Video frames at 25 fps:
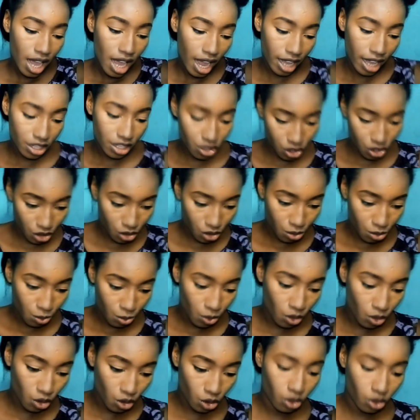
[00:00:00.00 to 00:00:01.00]
assume
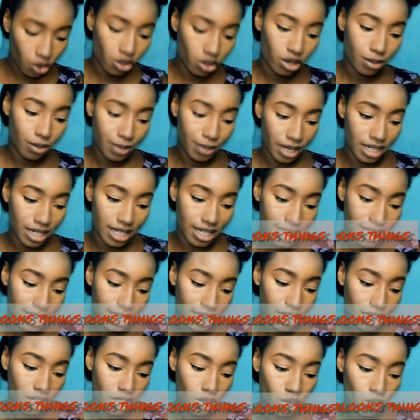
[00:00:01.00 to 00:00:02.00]
you're a
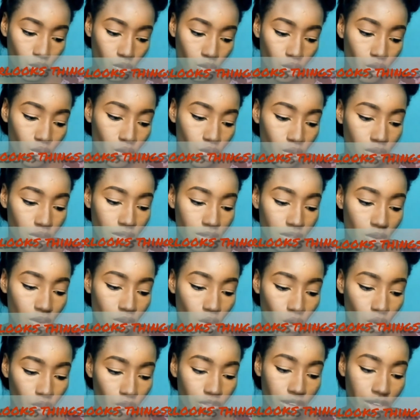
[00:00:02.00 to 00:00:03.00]
person who
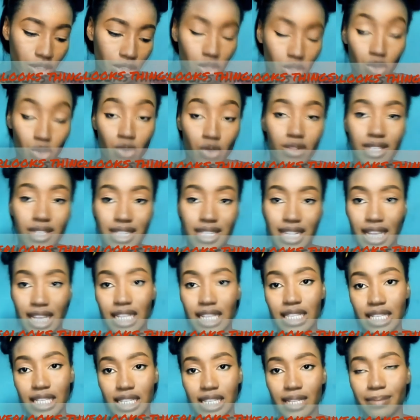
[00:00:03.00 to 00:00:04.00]
overlooks
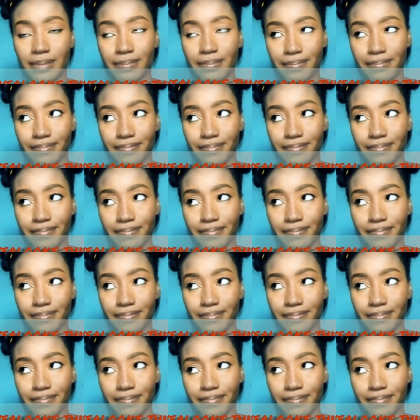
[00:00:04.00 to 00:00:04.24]
things